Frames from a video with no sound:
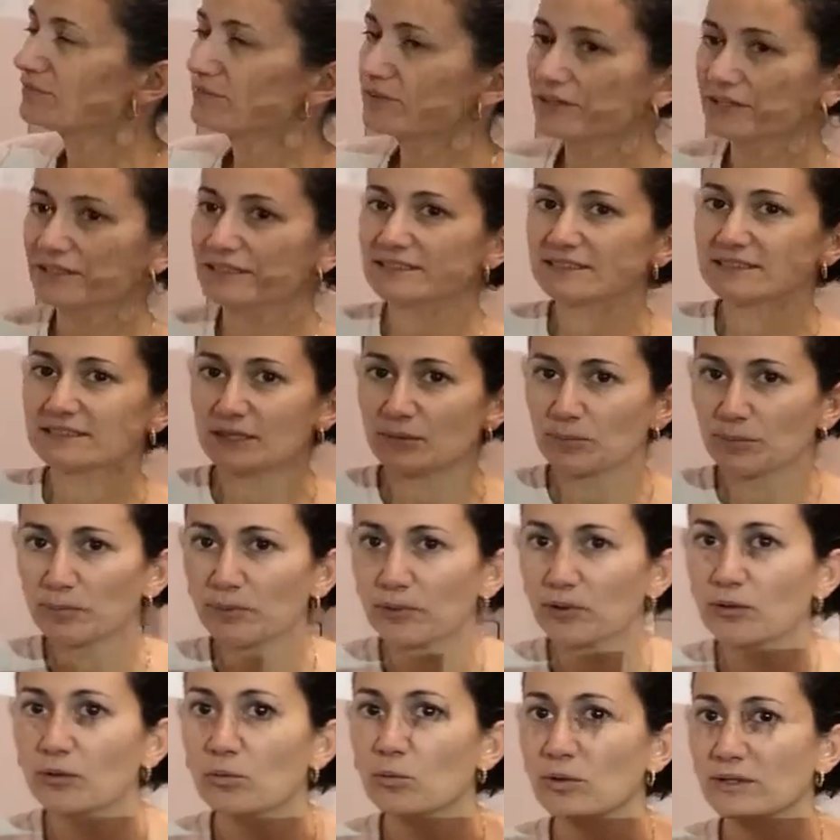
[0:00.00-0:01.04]
a very
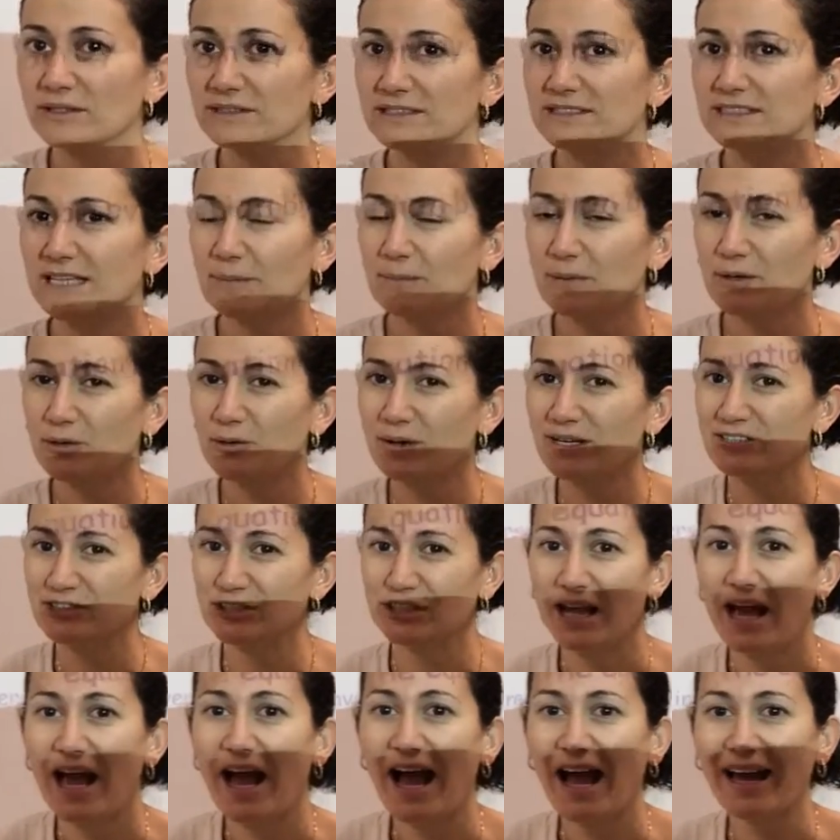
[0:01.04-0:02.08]
simple one-step
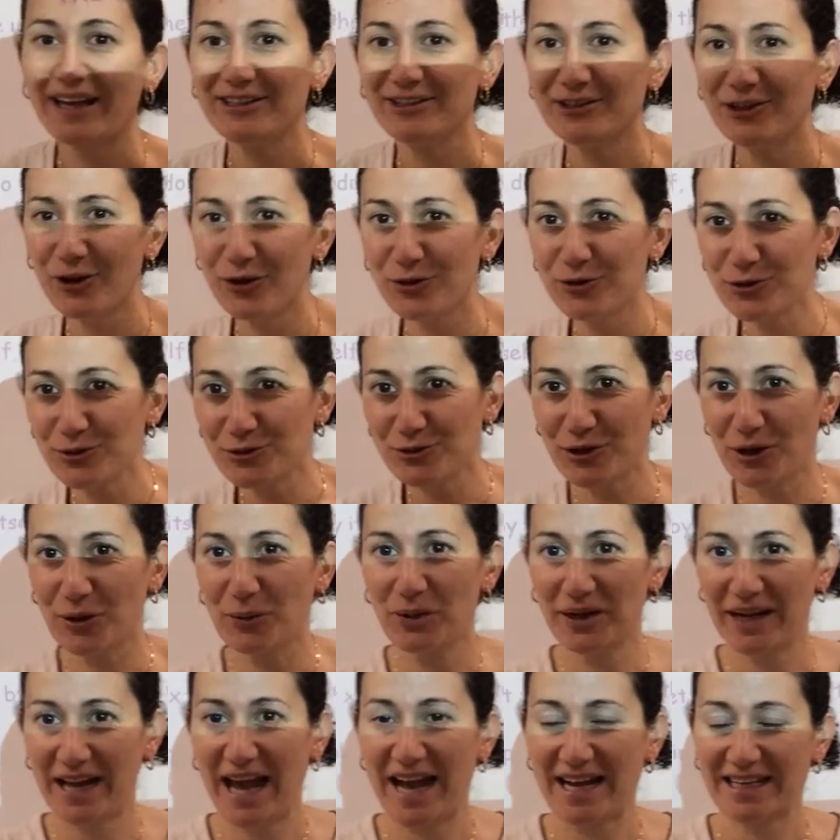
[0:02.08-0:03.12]
equation. I know you know
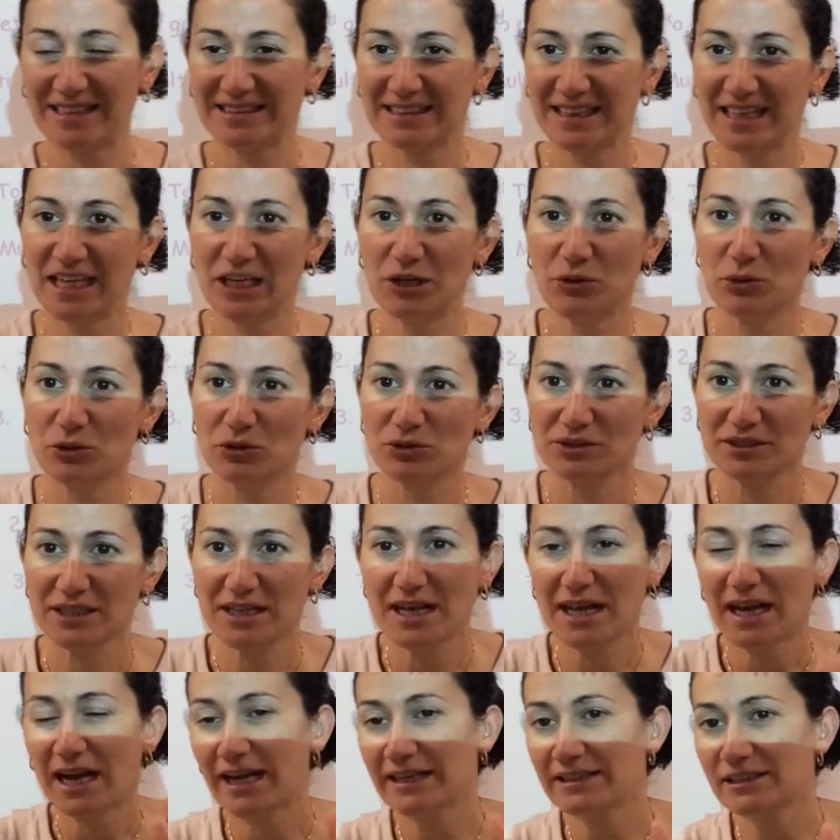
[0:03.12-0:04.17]
what x equals.
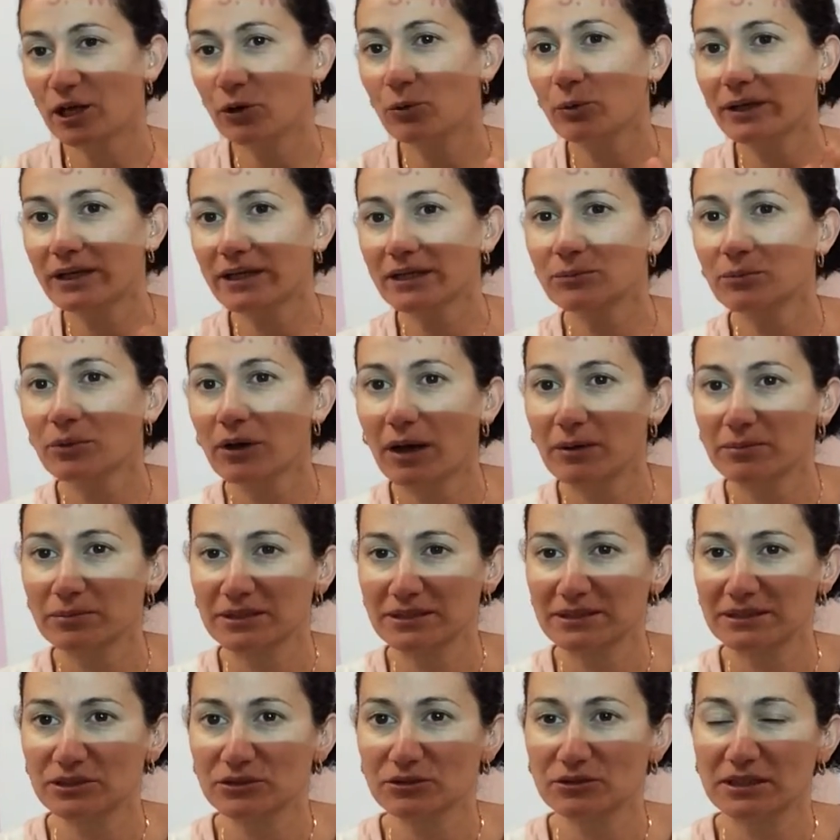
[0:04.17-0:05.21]
I know we can probably
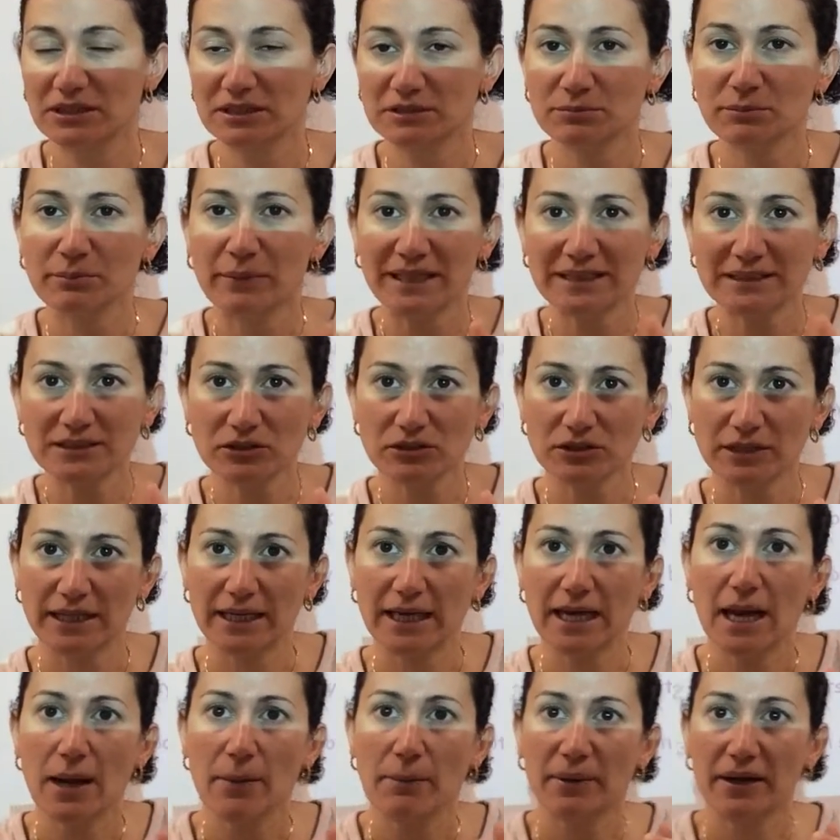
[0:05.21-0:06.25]
do these mentally,
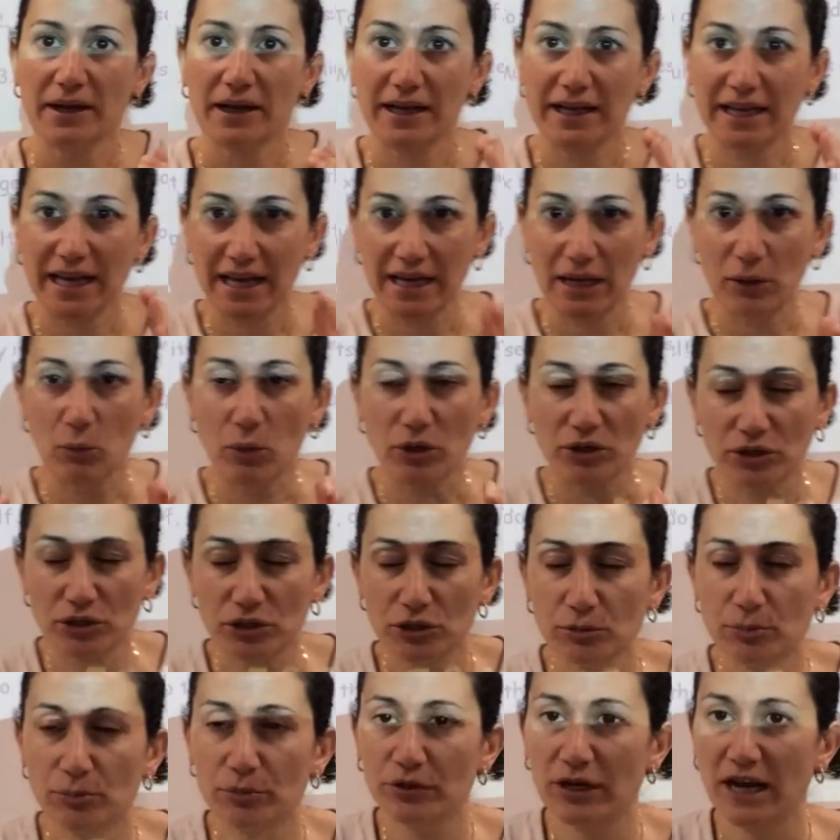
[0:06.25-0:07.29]
but again, I want you
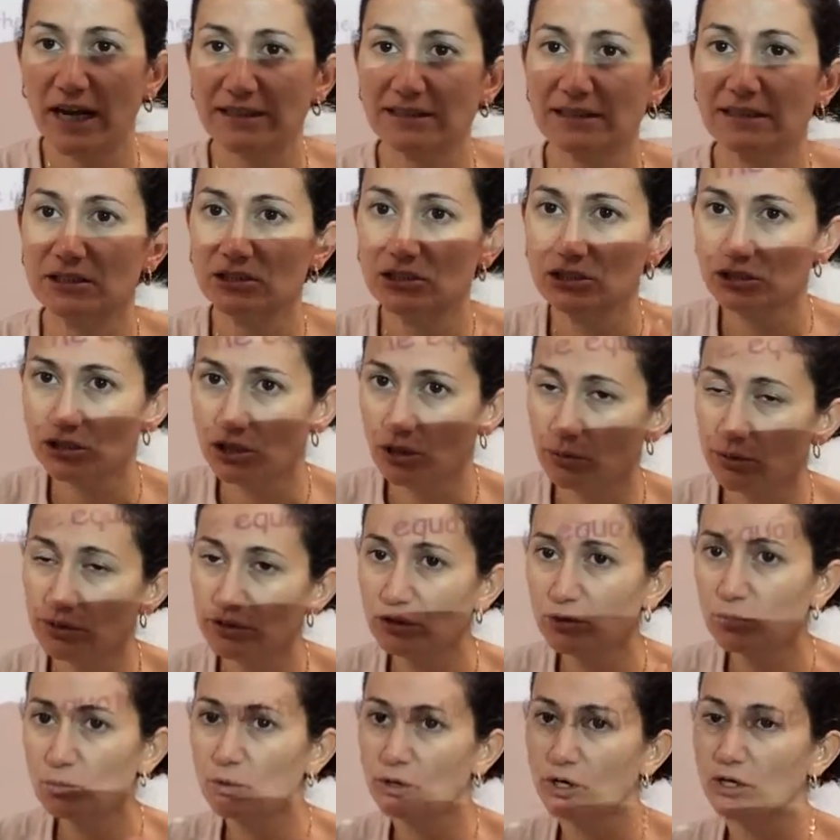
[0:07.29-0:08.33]
to practice showing
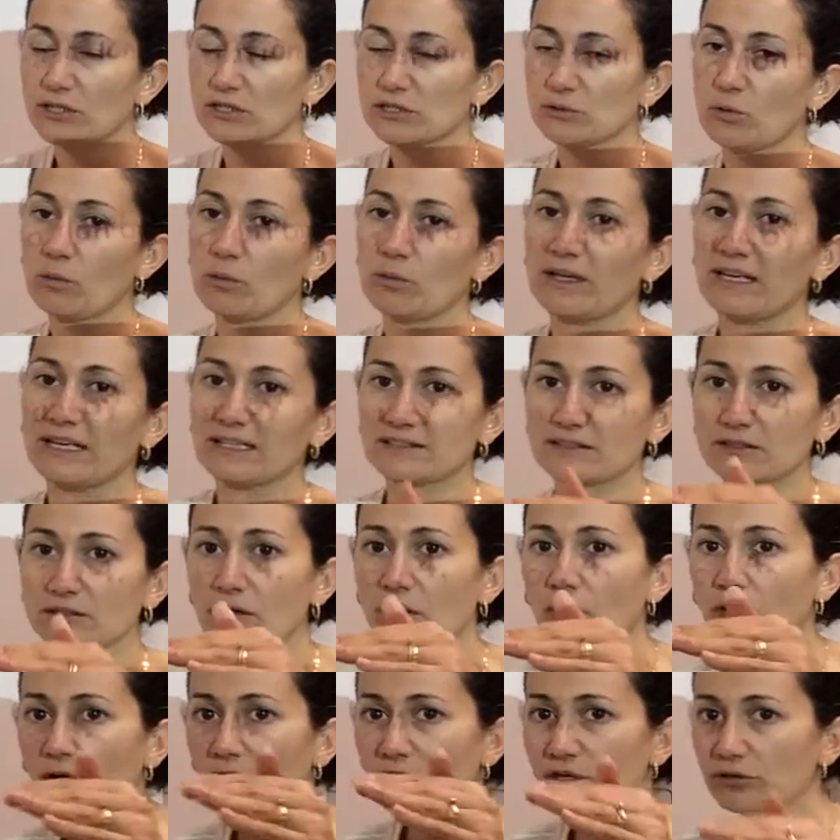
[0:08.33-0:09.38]
your work. So when we get to the
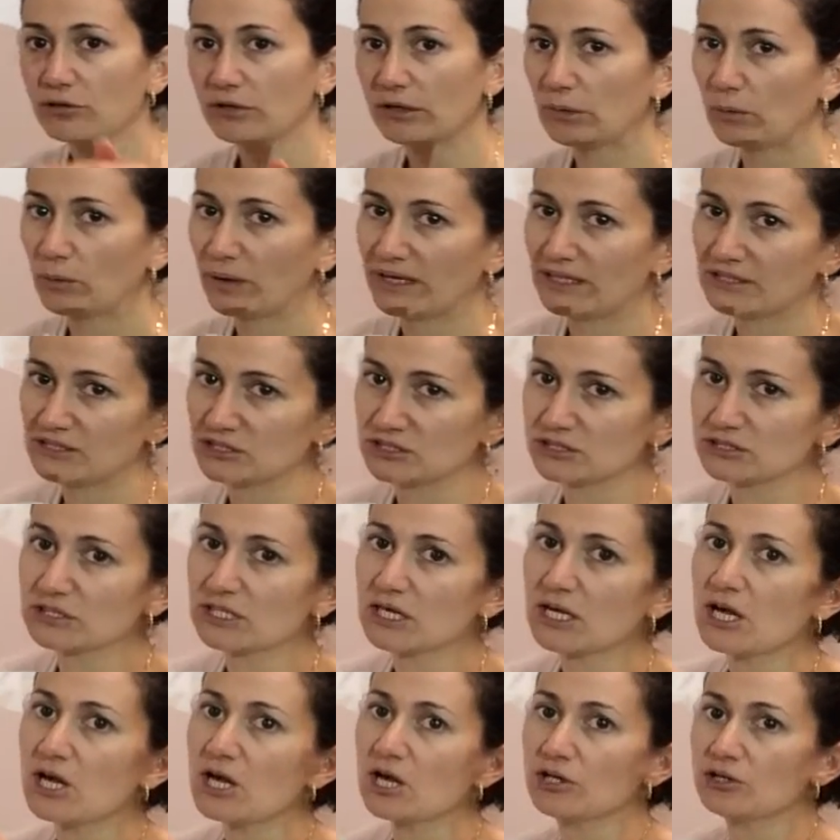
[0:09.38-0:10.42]
harder equation,
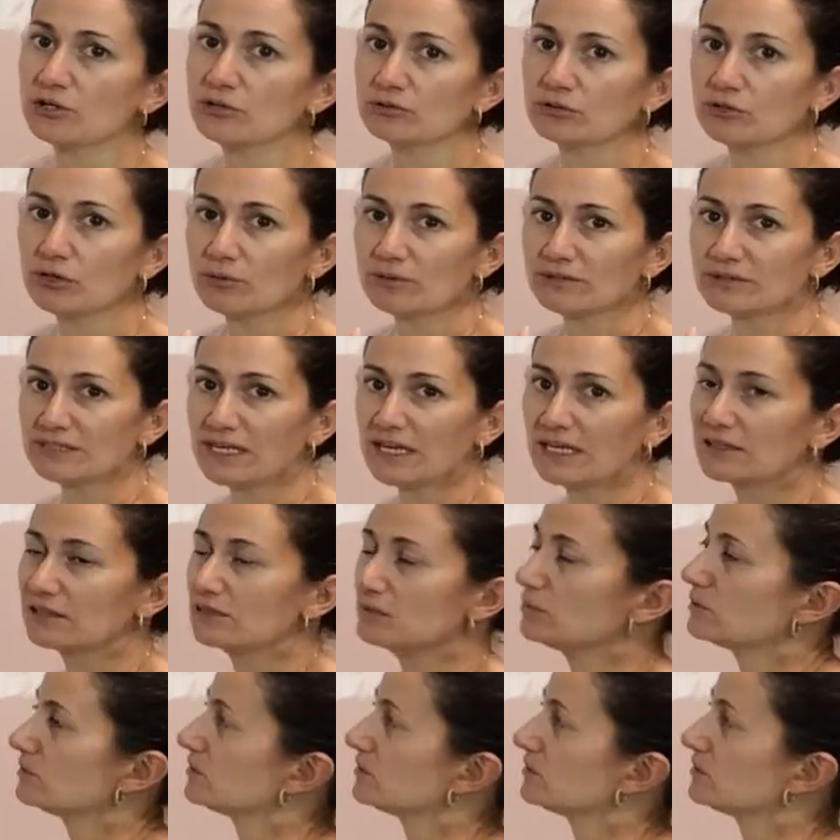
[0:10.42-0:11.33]
you'll know exactly